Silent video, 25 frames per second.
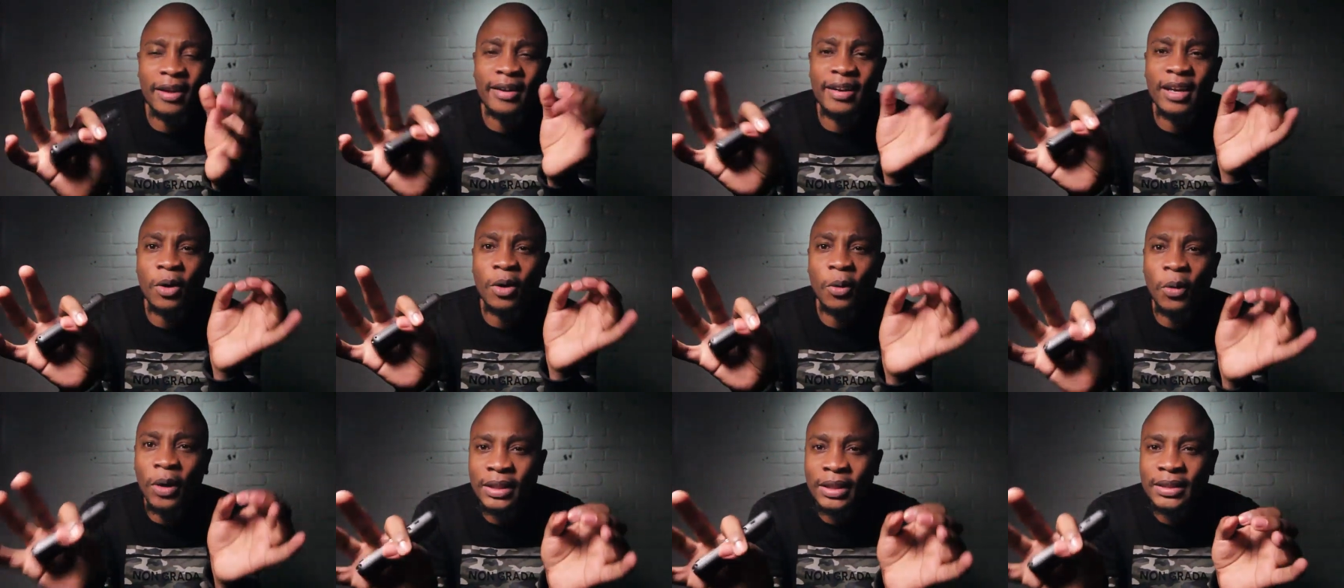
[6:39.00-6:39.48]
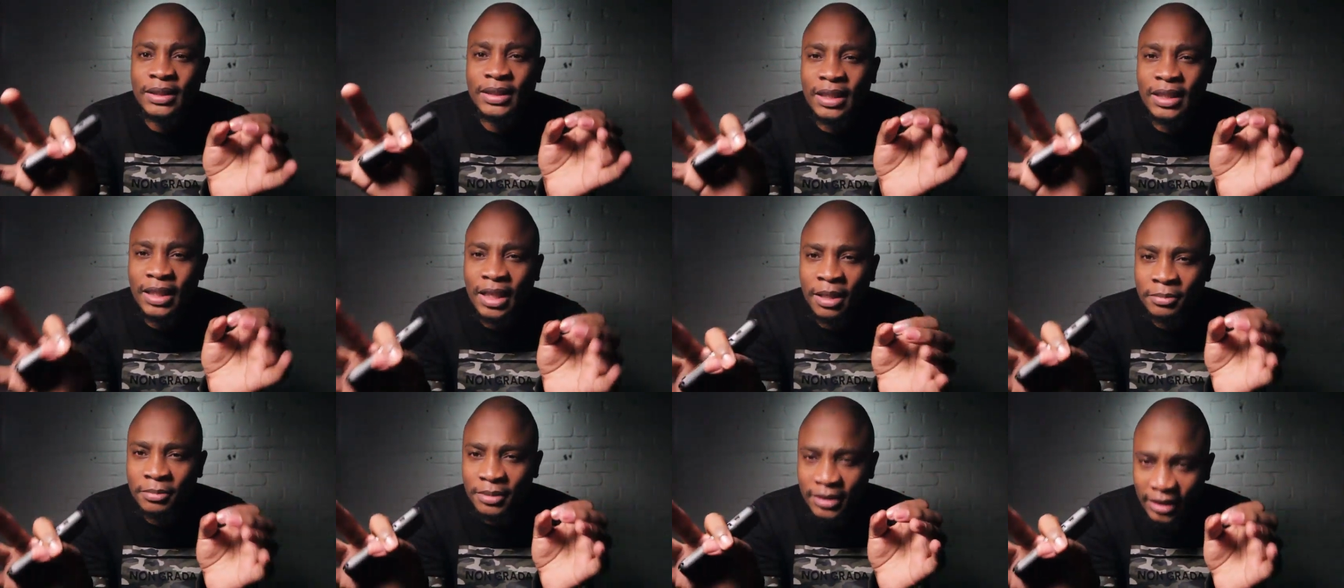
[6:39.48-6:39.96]
Under what
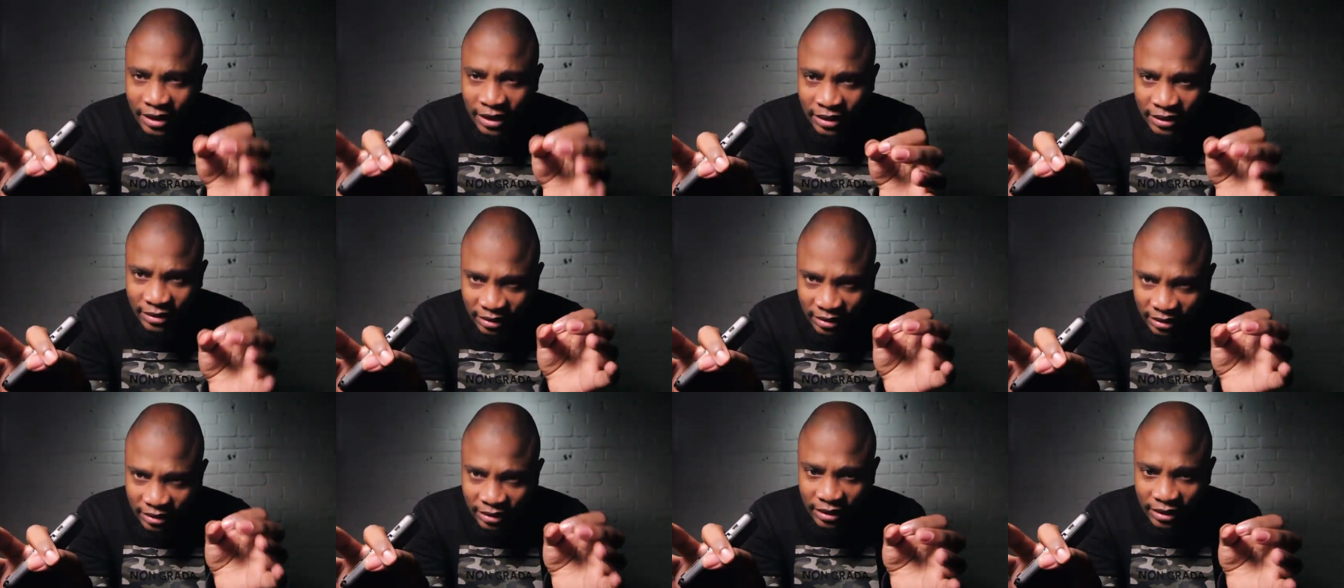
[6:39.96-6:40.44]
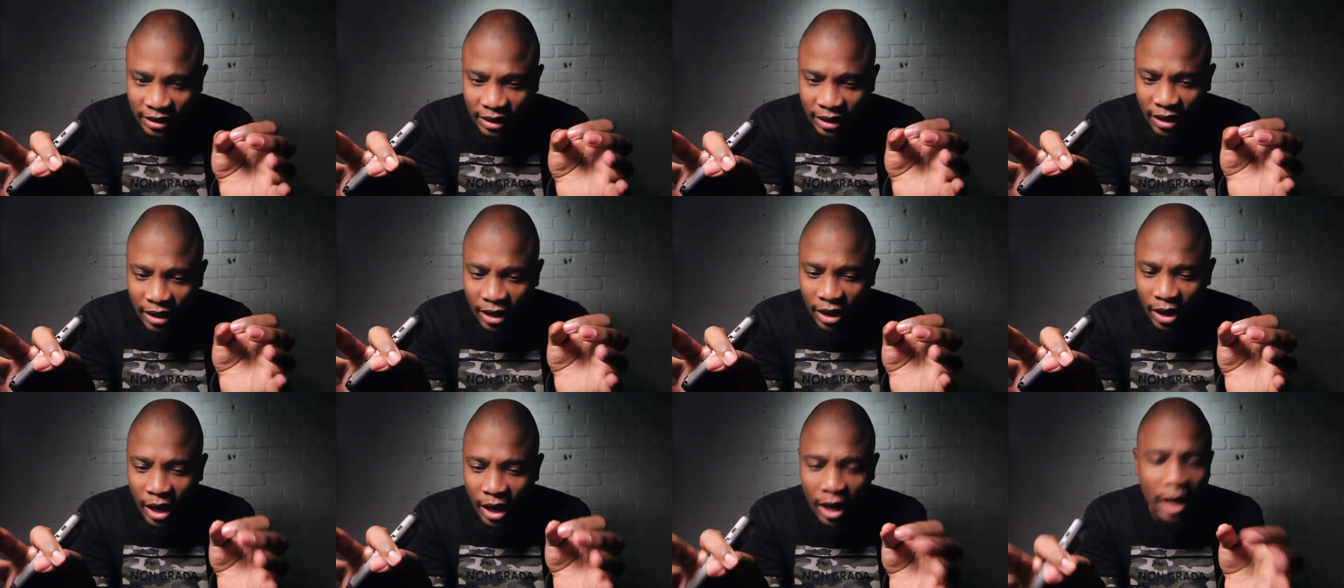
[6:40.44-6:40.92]
circumstances
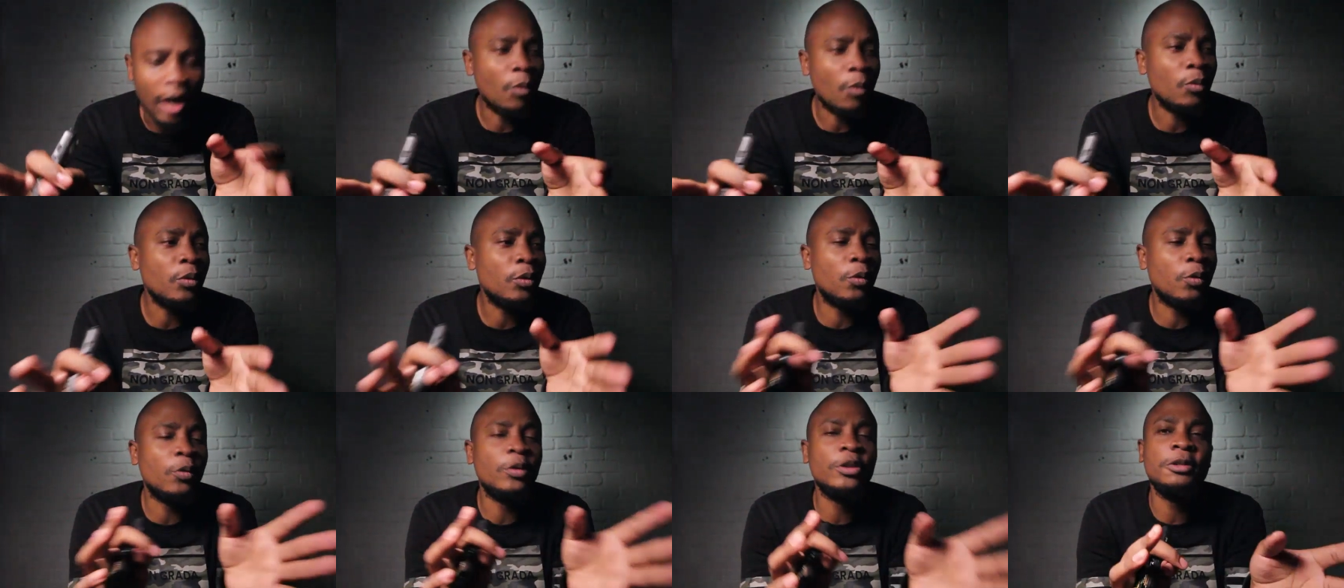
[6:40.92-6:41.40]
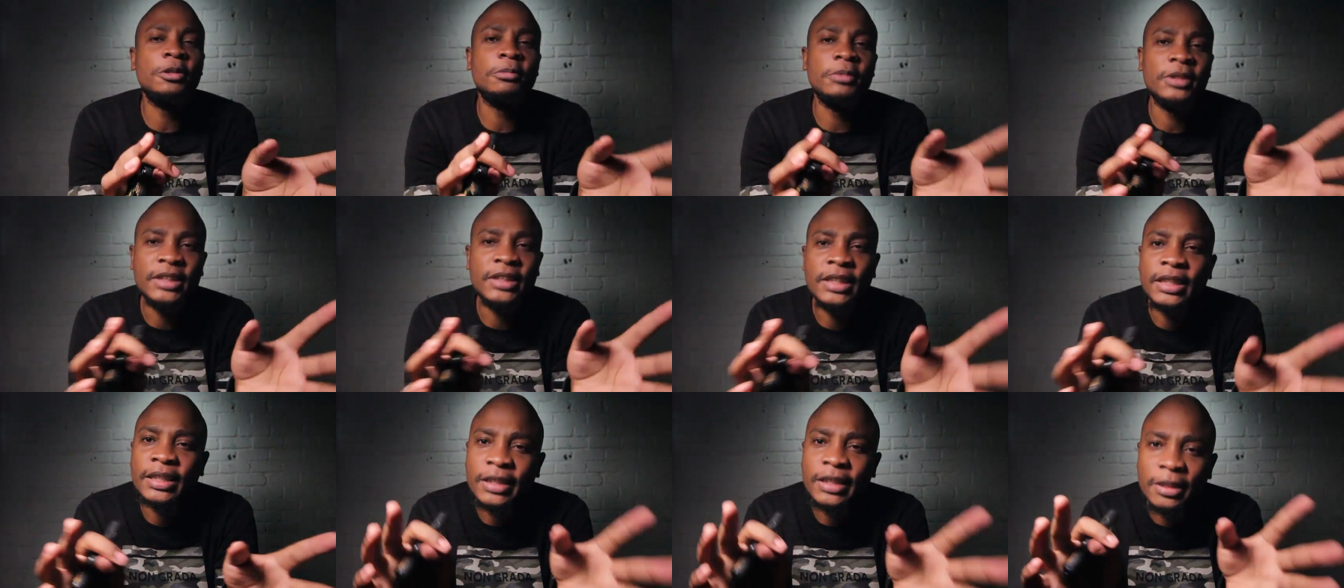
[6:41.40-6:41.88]
are we going to
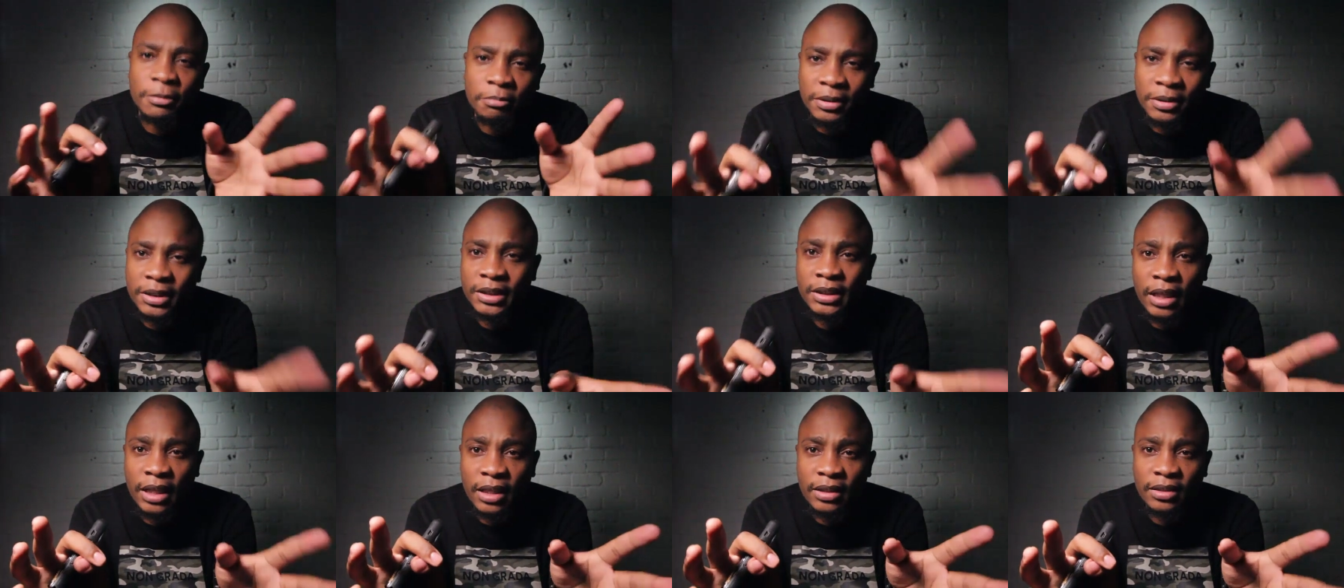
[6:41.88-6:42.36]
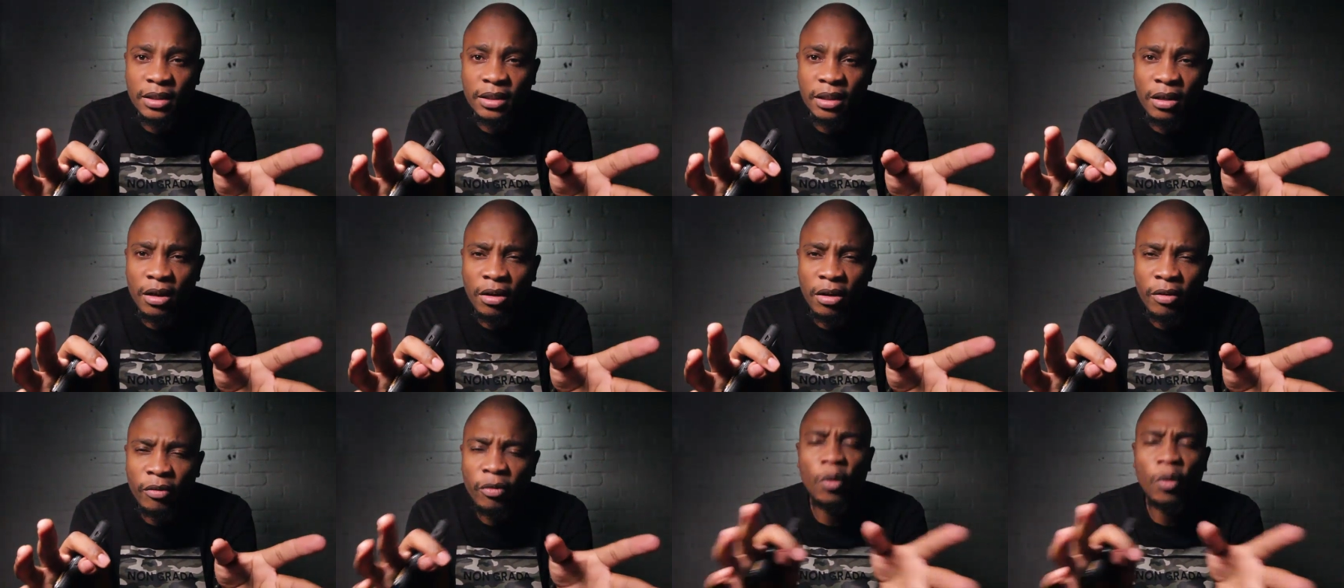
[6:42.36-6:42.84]
be taking pictures?
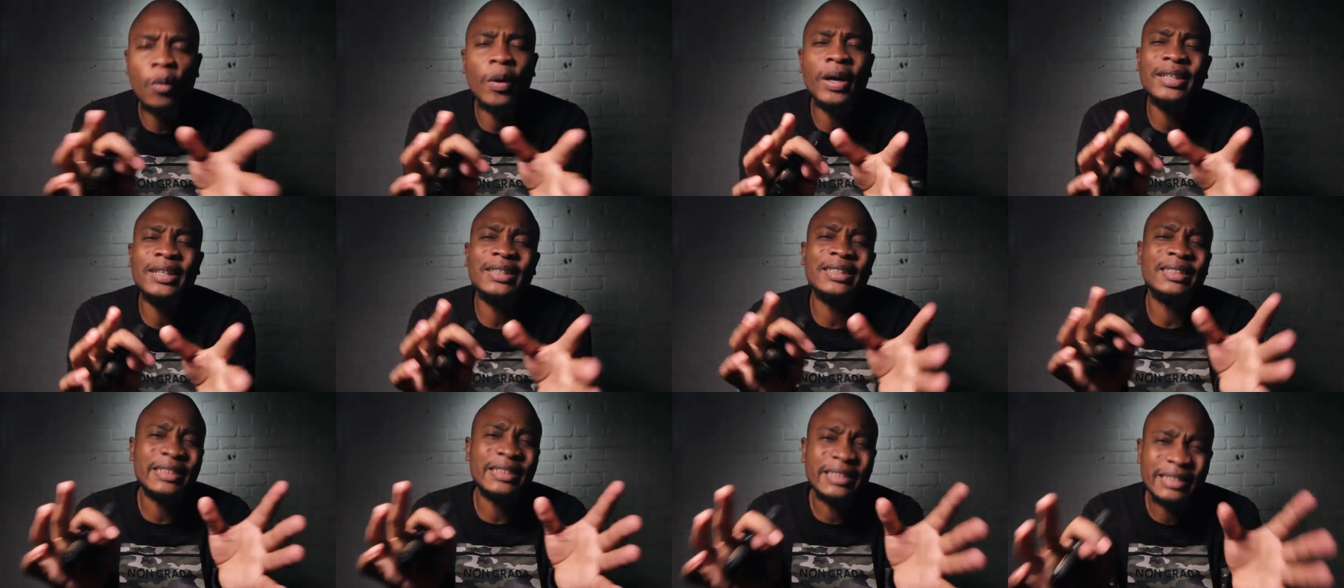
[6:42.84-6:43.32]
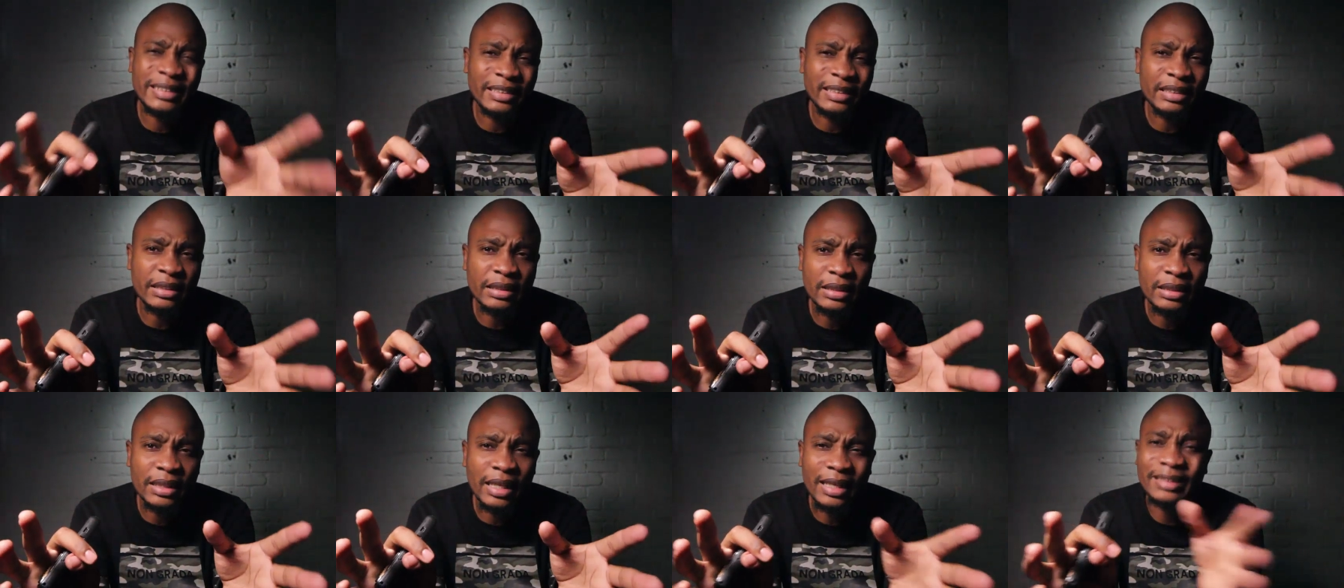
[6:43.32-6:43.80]
for what
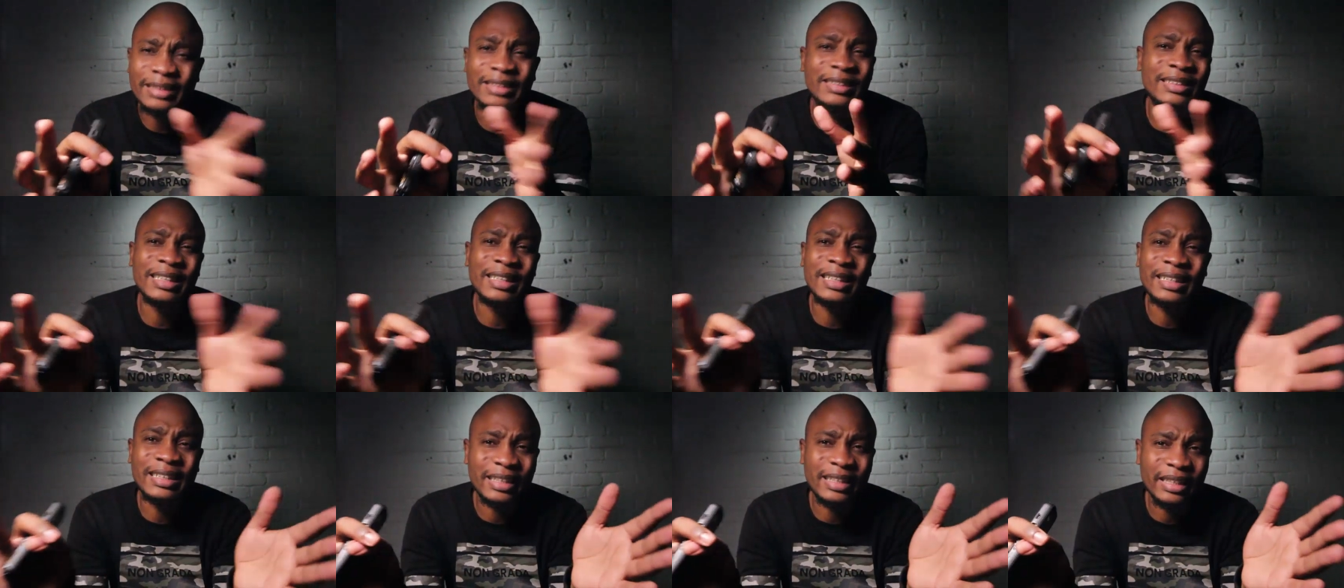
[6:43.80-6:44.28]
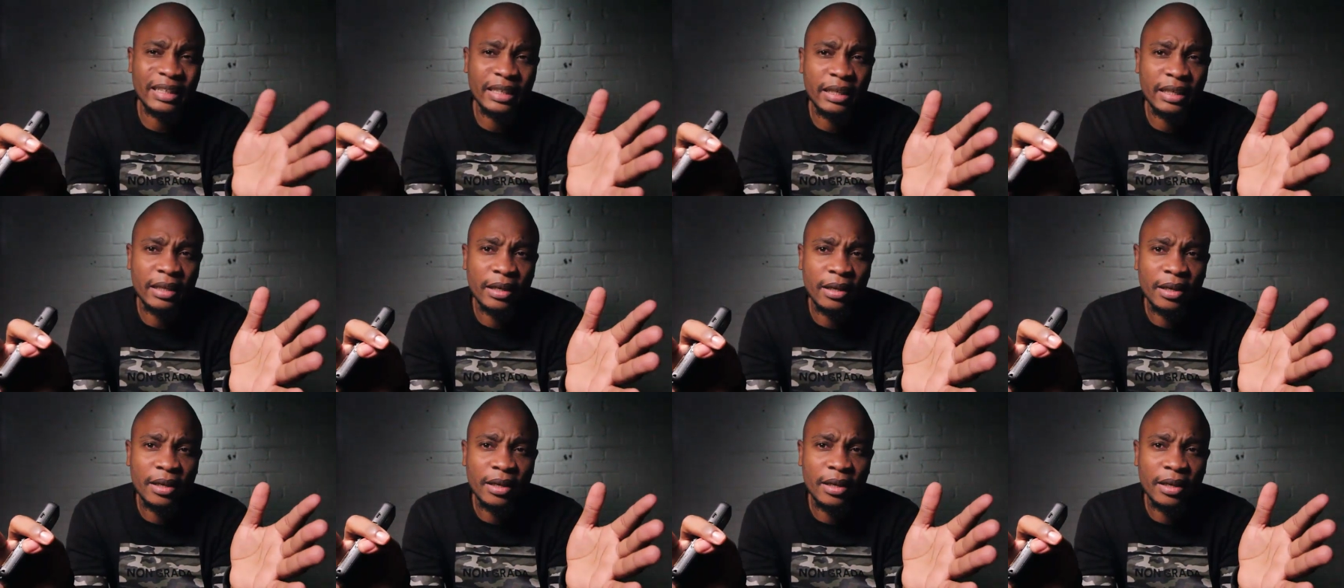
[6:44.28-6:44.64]
reasons exactly.